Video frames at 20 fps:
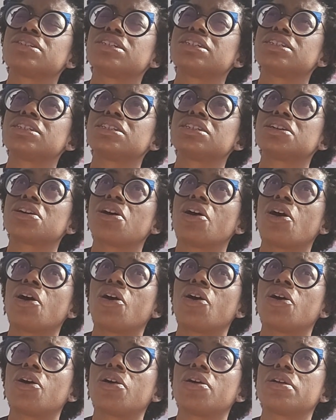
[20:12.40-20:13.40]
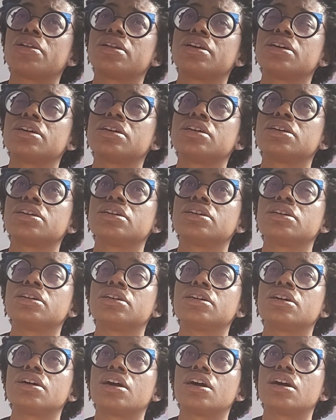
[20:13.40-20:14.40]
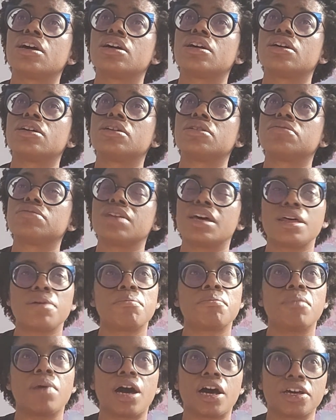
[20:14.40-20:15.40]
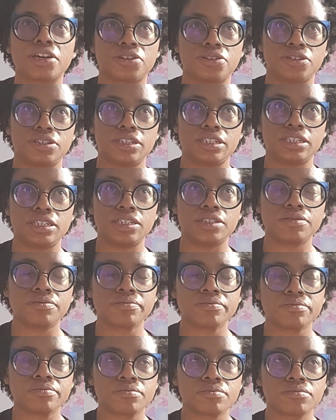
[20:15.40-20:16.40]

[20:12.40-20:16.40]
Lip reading: what is it called? Not mockery.